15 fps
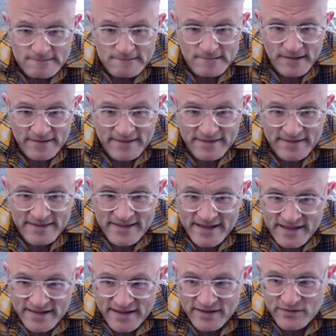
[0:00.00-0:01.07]
I
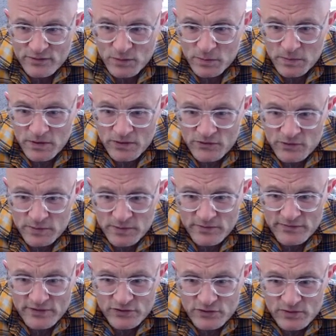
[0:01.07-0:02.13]
think that's a
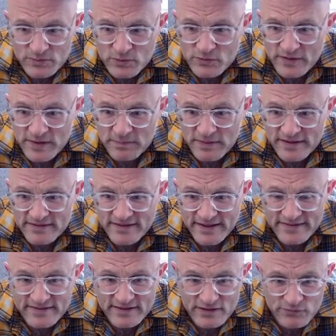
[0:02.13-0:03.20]
superficial move. He plays knight
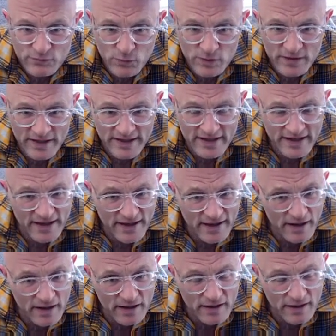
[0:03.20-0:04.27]
c4, knight
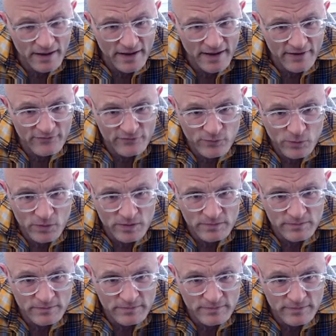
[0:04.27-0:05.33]
f4,
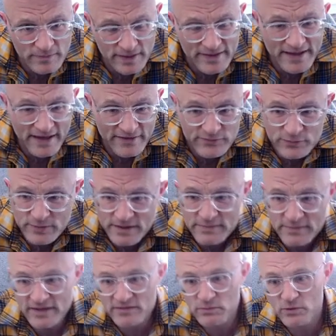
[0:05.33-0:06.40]
f3
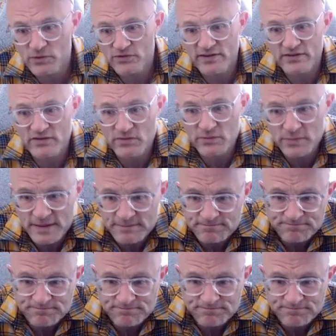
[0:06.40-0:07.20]
makes more sense to me.